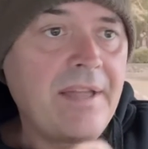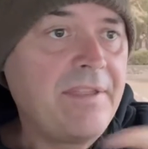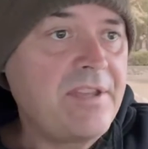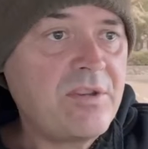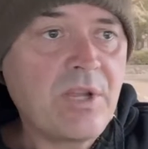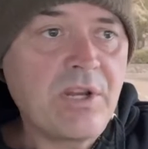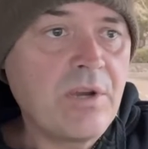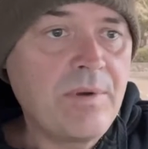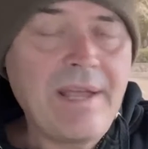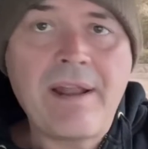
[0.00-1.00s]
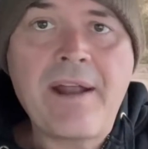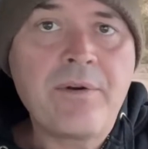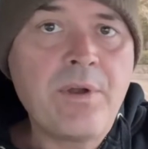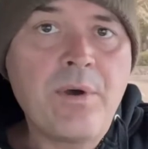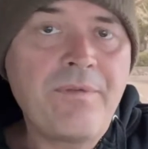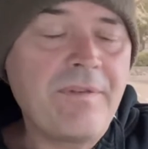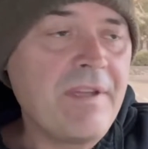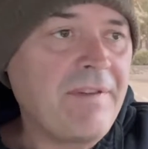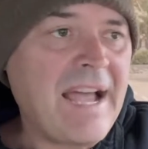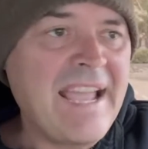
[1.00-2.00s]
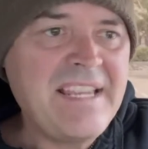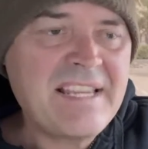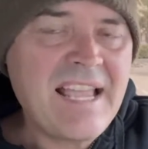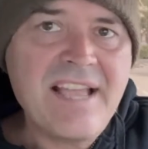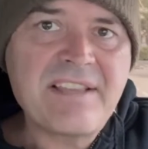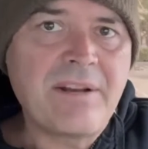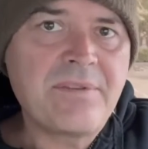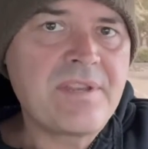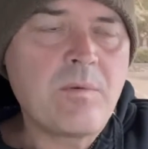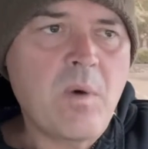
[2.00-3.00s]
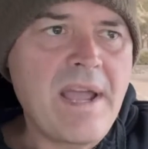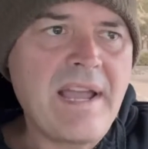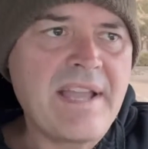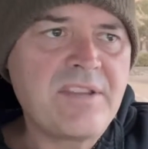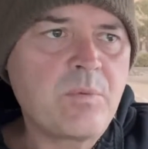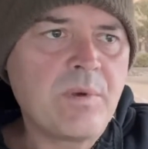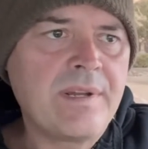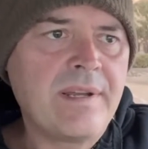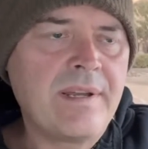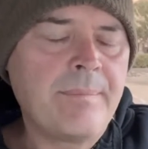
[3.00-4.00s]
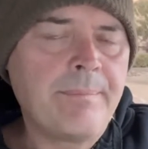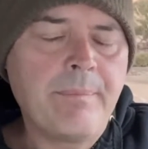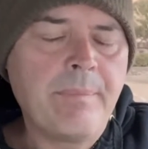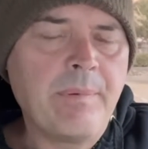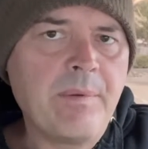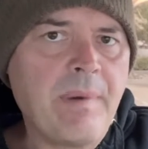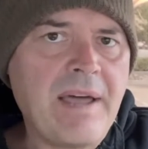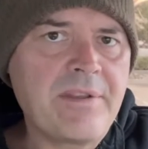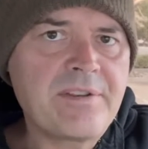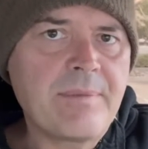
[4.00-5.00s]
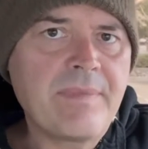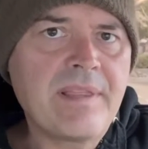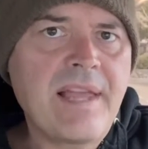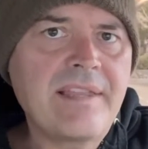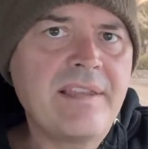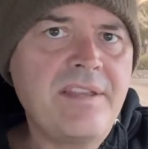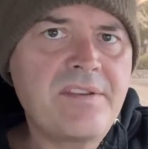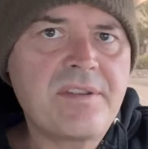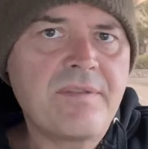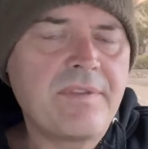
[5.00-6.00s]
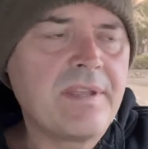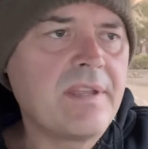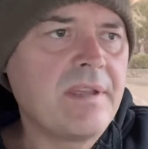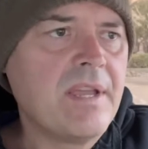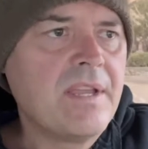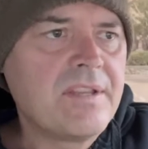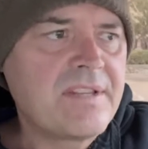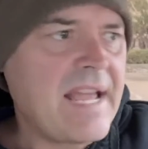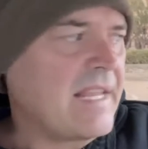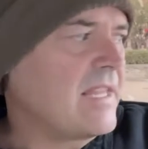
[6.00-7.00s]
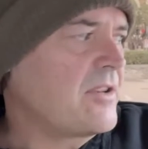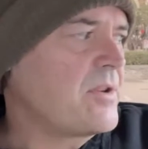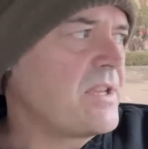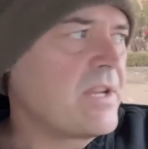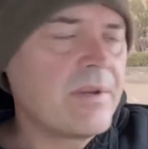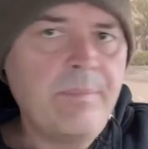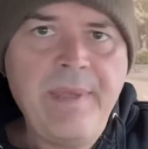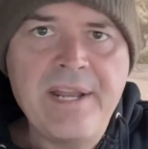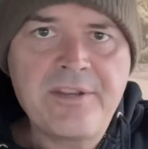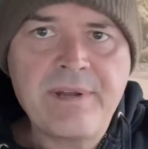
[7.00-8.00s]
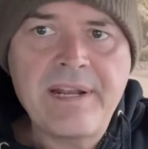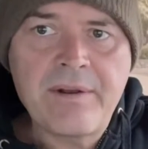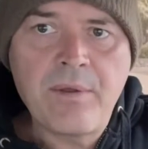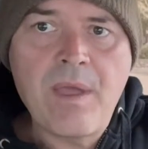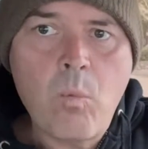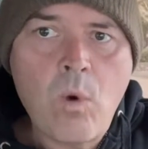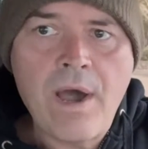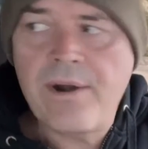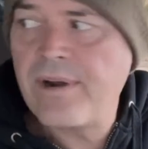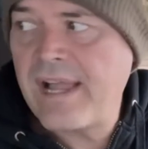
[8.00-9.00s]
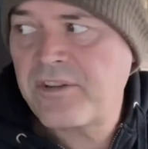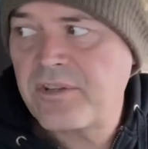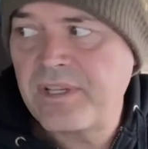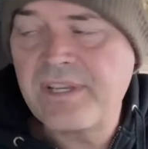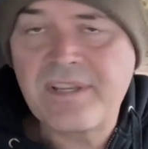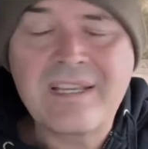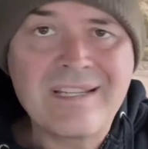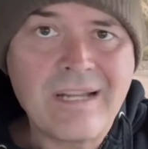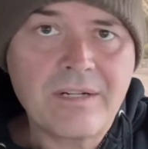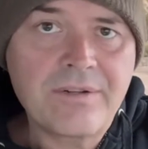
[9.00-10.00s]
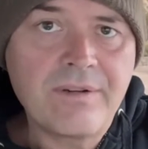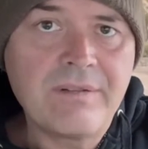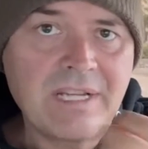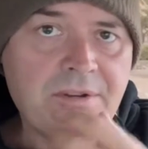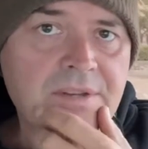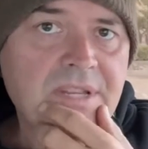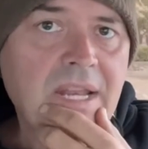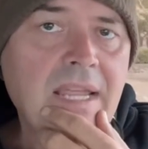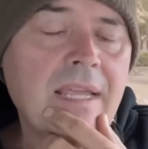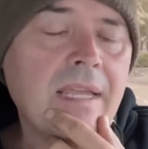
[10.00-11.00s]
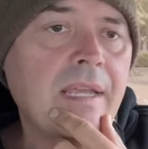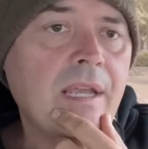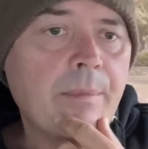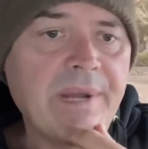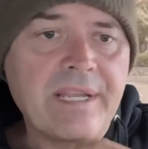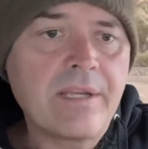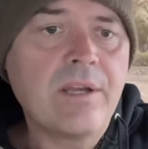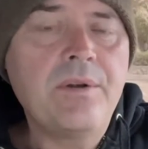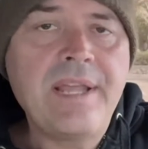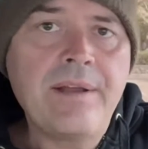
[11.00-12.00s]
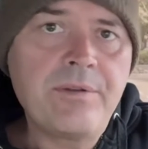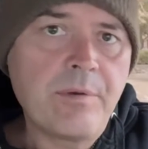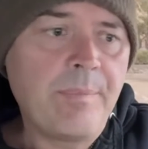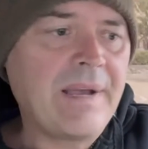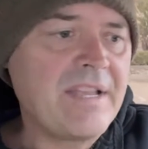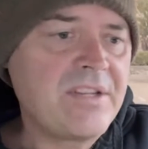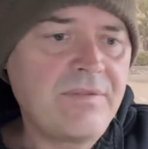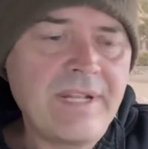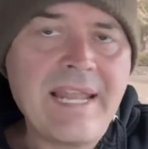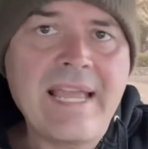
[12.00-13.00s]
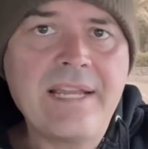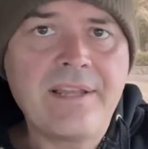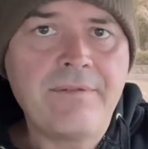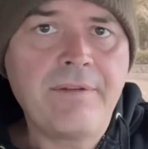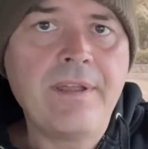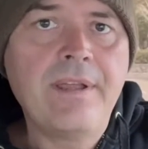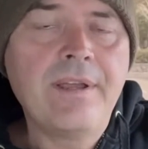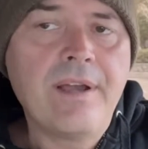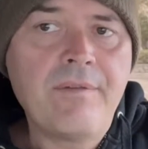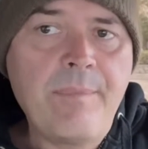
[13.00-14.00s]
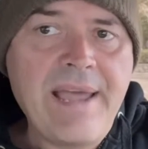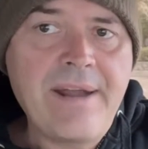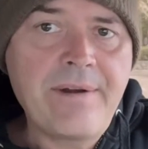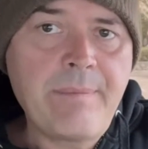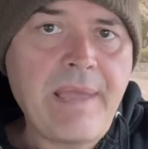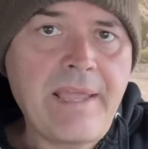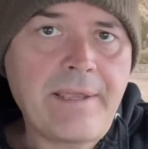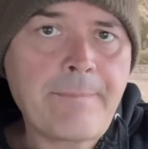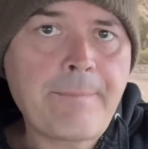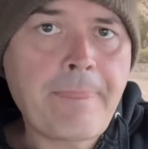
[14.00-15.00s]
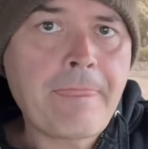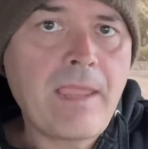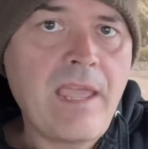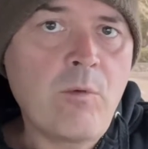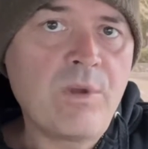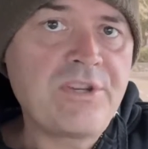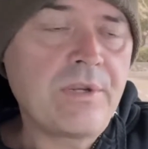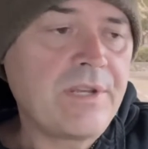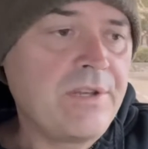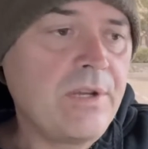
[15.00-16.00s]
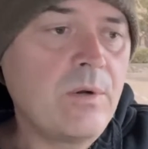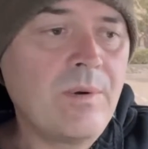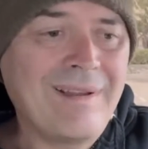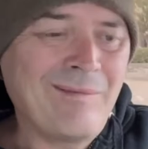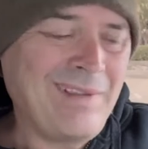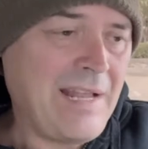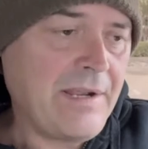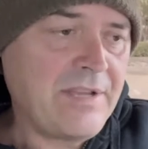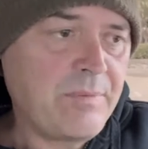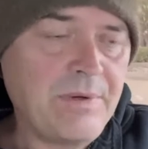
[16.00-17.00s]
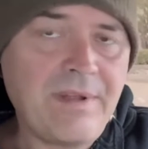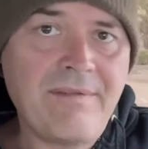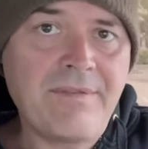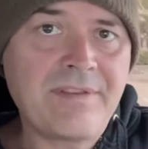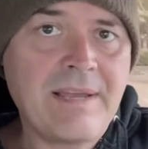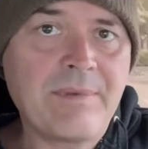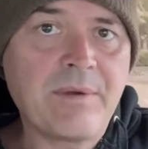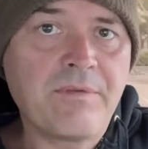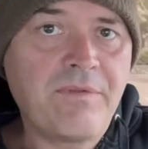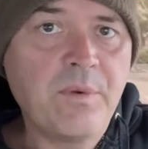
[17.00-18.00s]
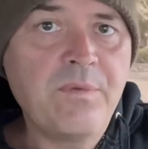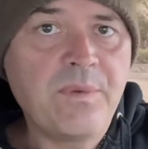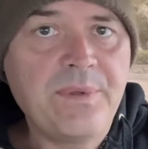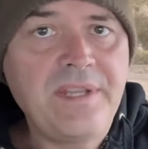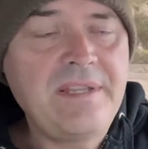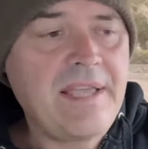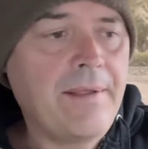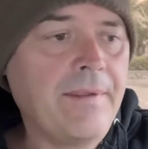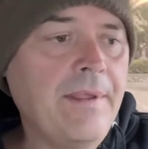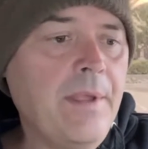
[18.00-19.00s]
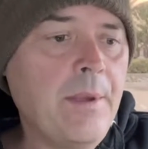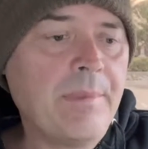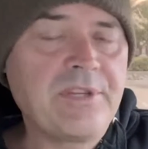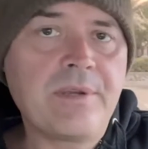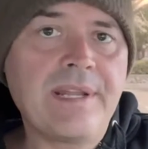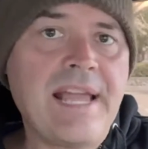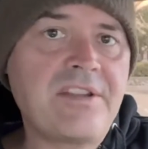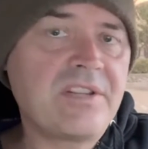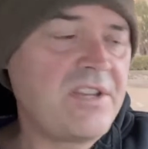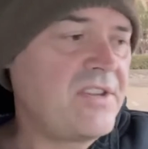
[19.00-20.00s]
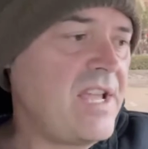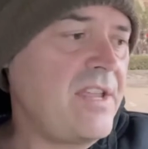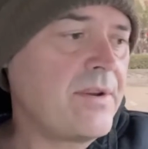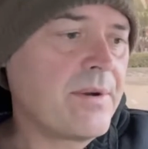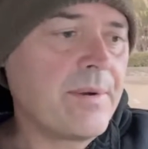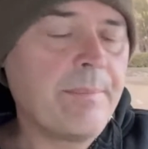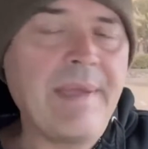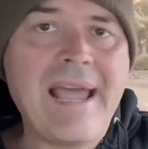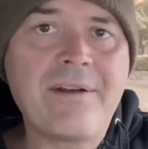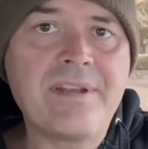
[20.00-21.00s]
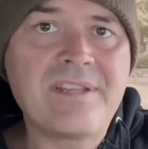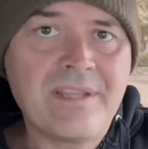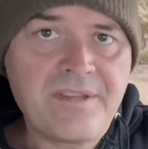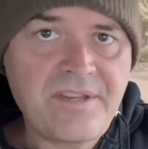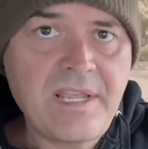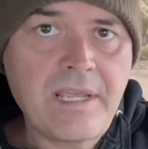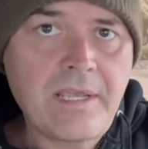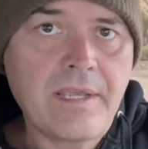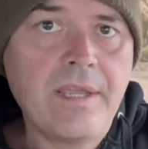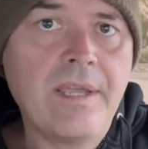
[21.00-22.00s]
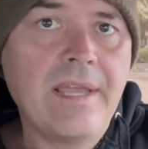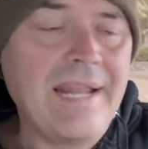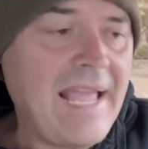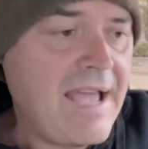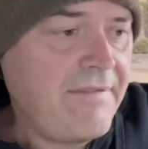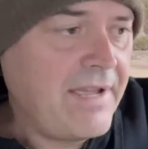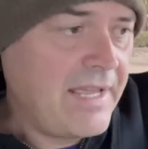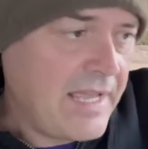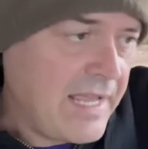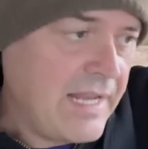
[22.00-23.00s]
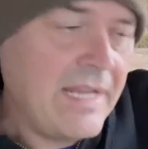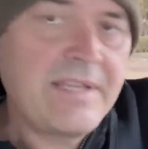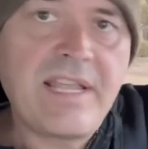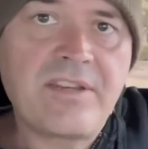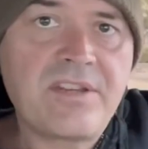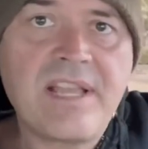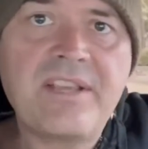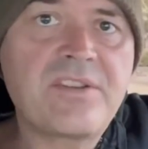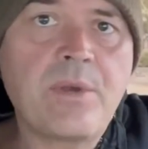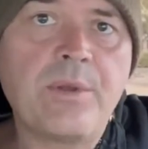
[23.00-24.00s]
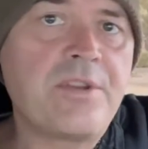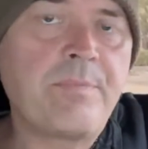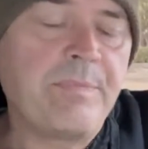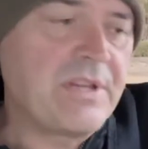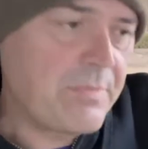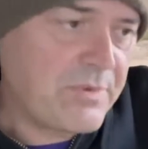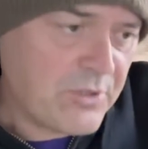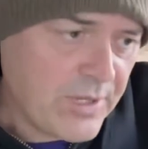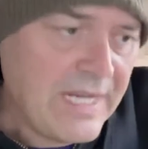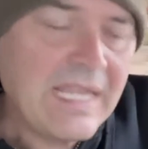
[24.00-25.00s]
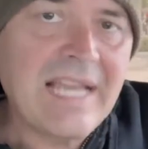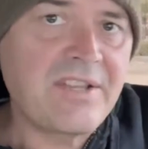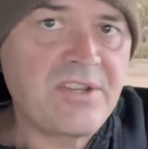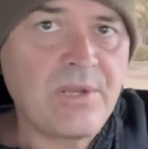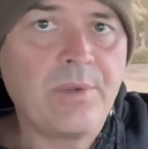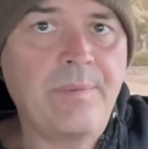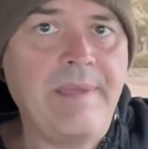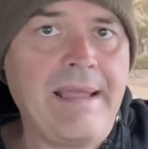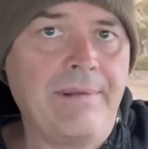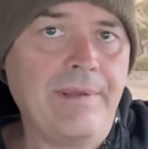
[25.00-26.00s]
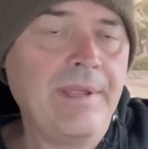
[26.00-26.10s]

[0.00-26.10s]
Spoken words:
This could go down. I don't know if ice has. I don't see why ice would bother something like this if the static electricity couldn't penetrate. I know that water actually is a conductor of electricity, but it can go down to a positive and negative of a battery bank. And what you can do, I guess we don't have enough time to go in full detail, but you can actually set your batteries in sync and have an intake, just like a solar. Just treat it like a solar panel.